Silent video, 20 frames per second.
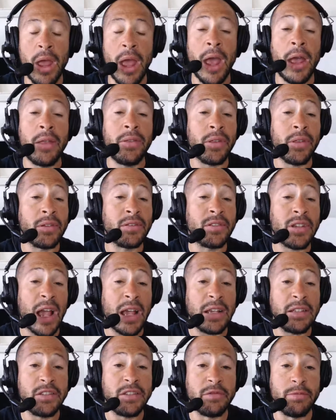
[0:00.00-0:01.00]
And the
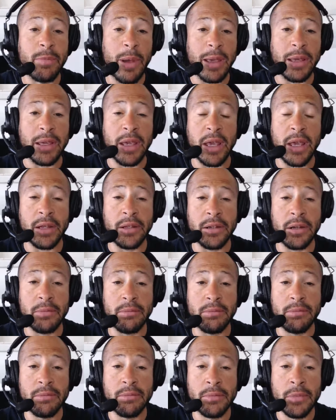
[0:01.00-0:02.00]
size of my
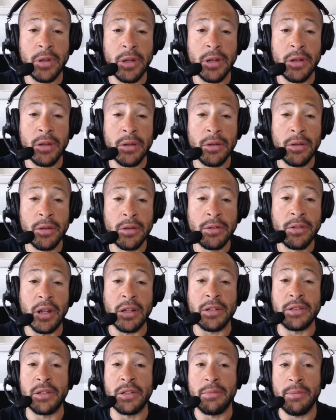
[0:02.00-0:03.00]
kingdom
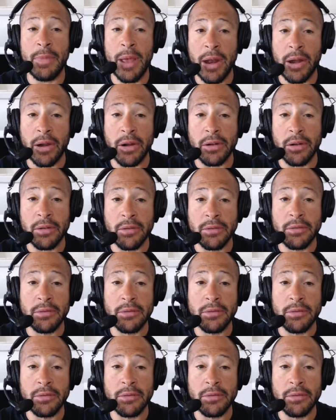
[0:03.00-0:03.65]
doesn't matter.